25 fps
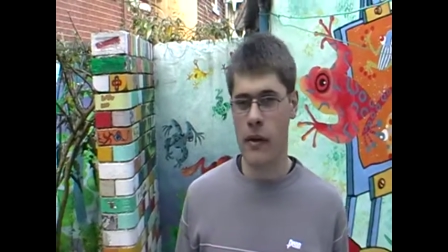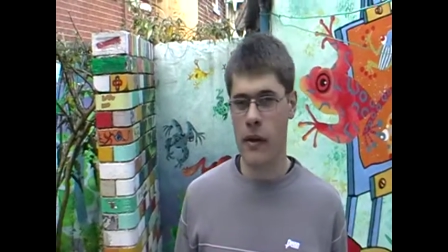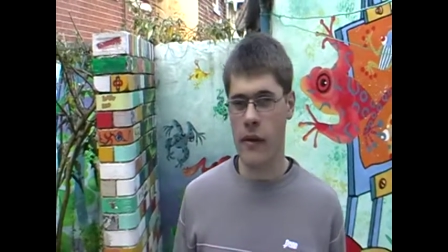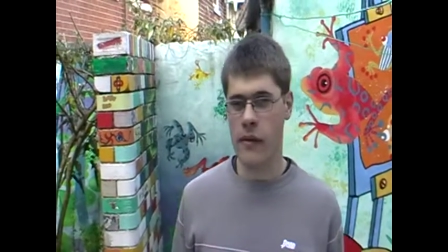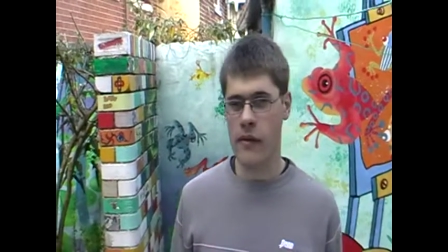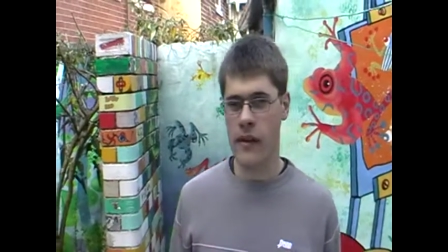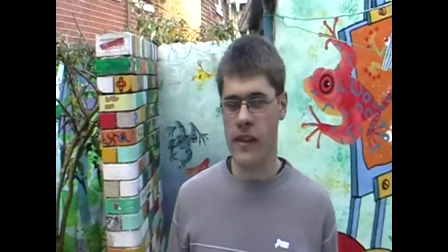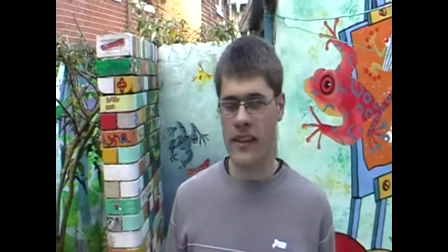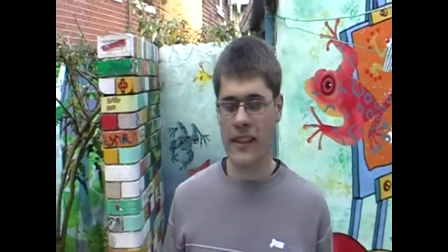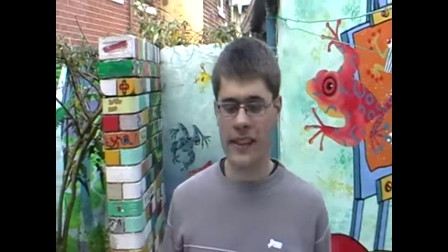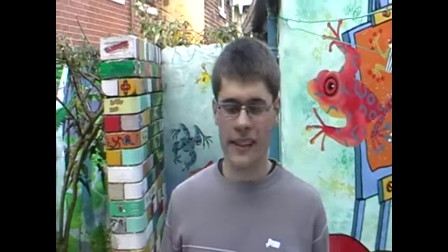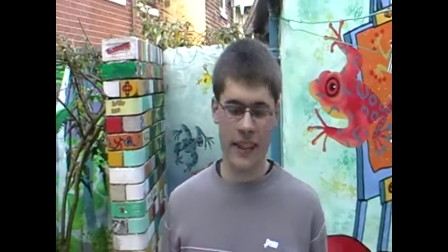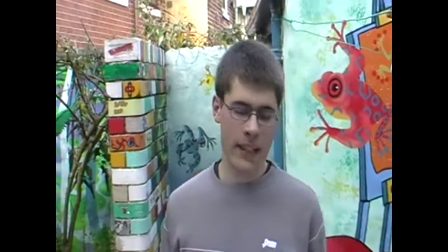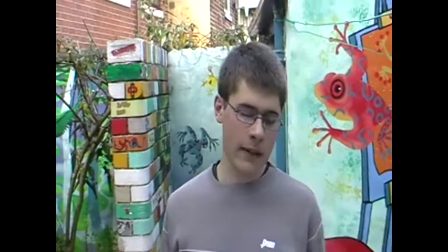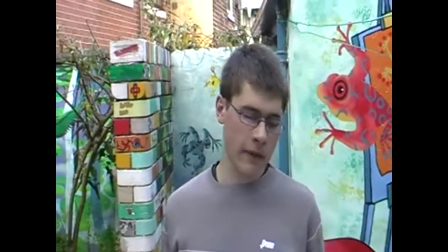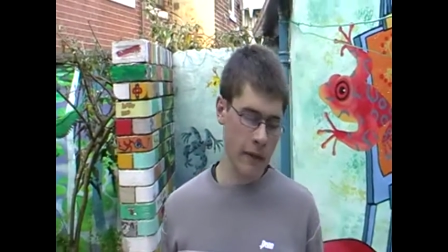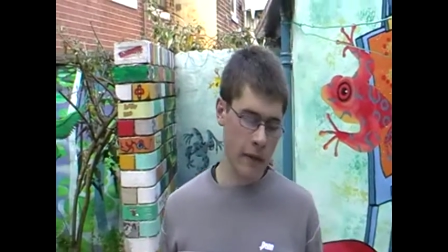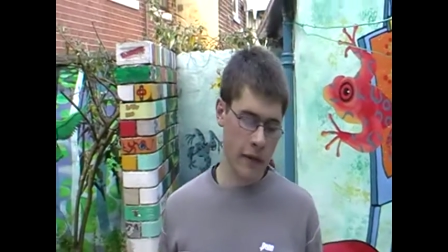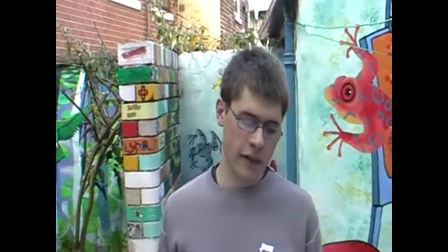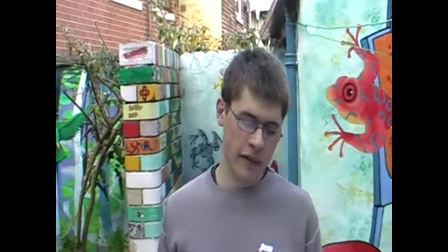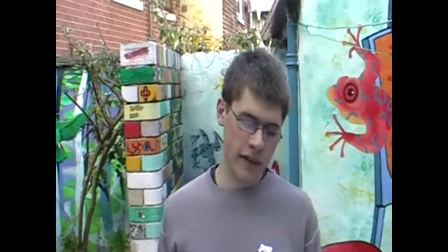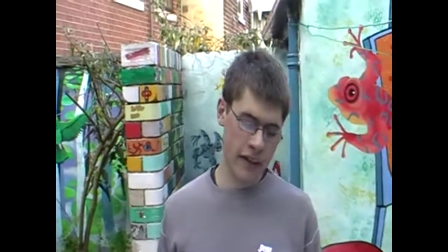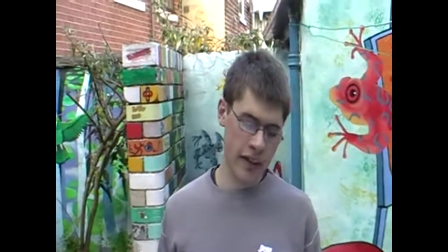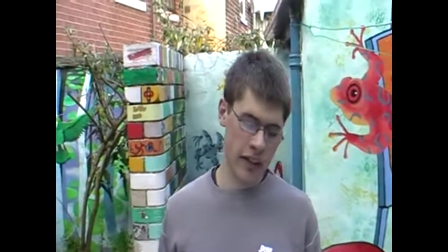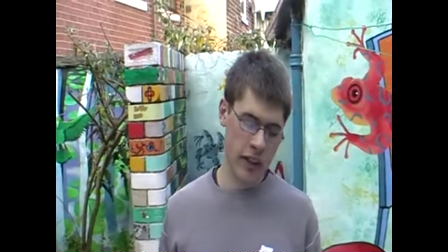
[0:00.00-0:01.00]
of this
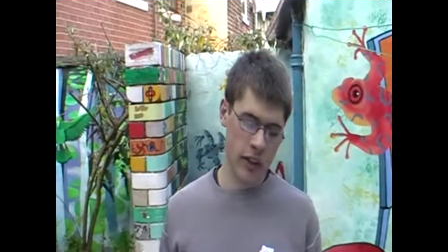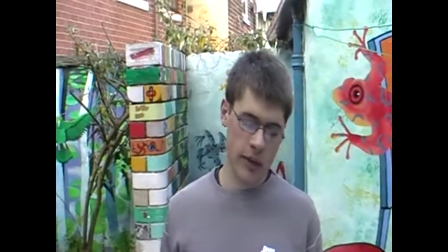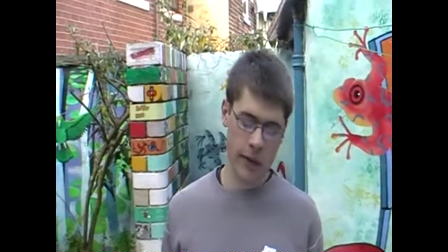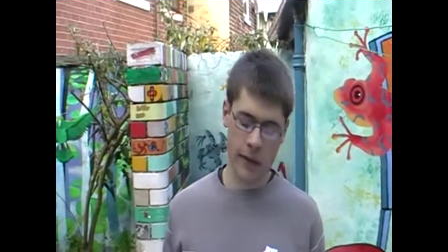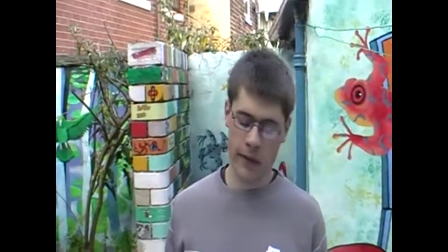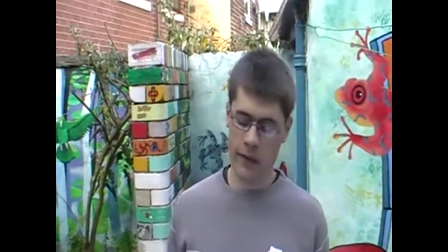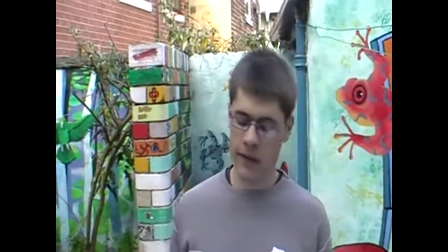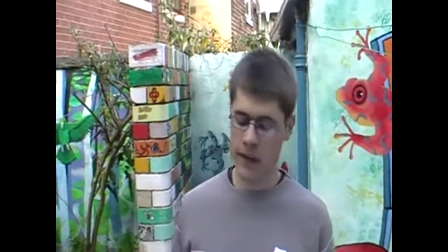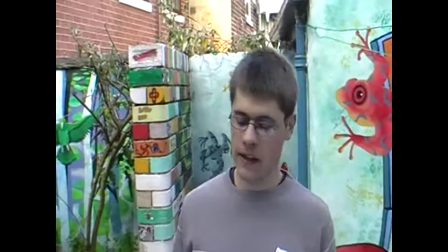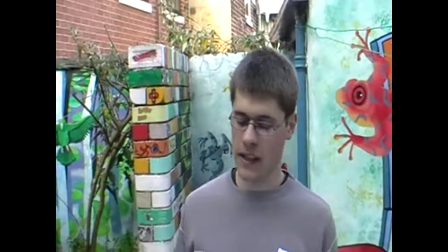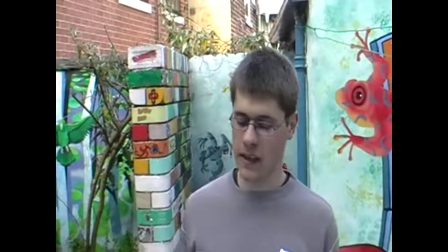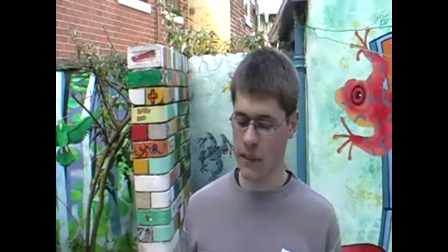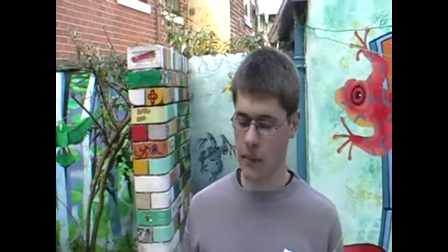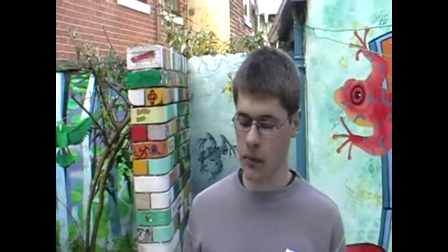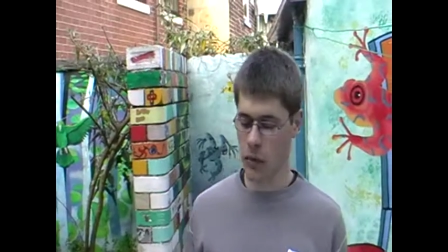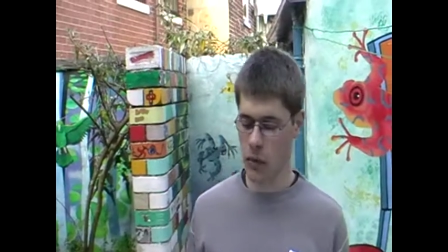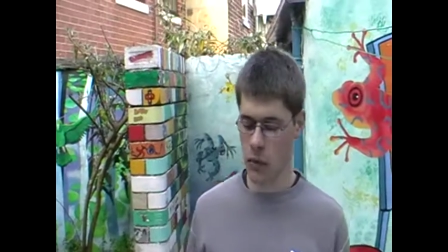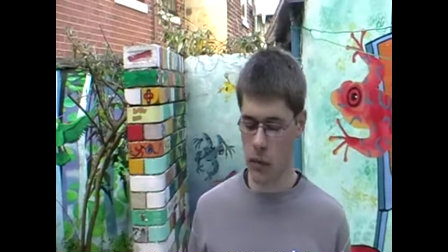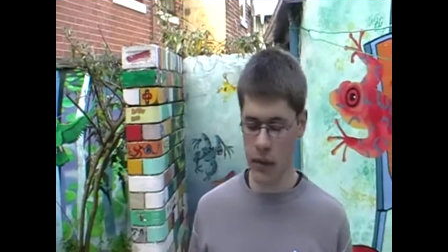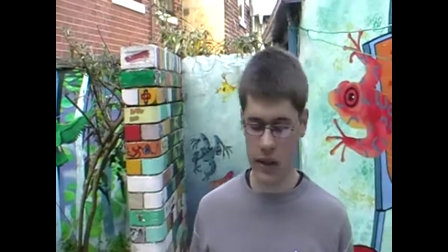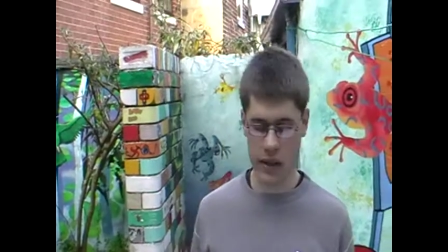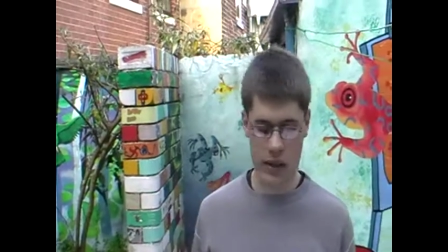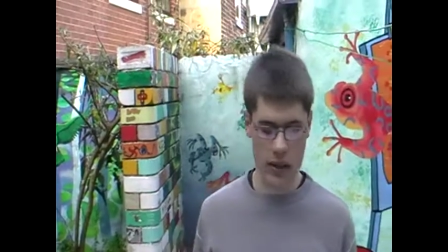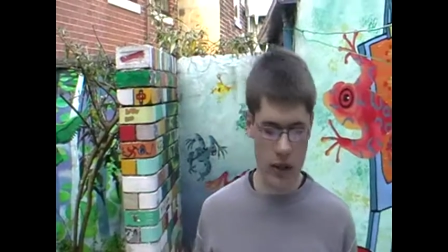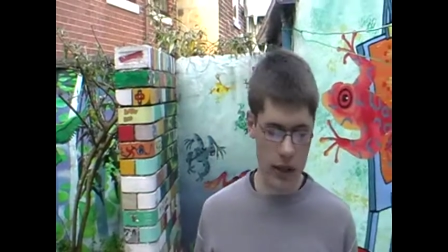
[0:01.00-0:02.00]
11th edition of the Facebook
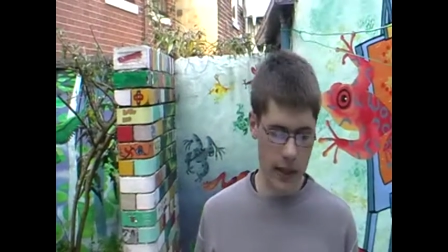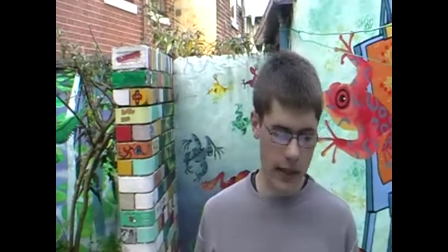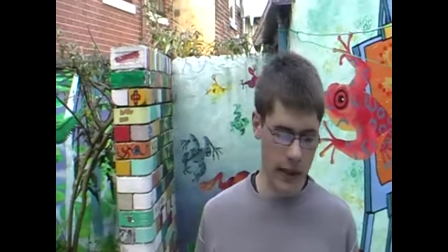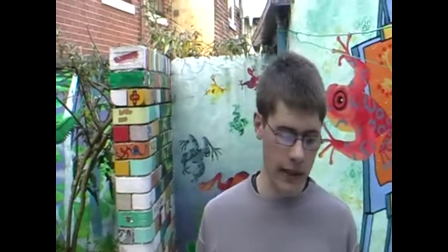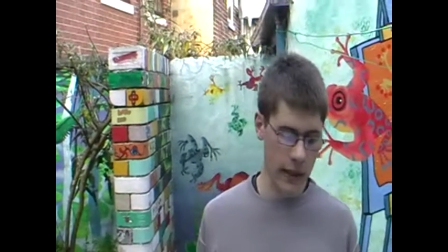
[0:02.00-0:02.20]
quiz.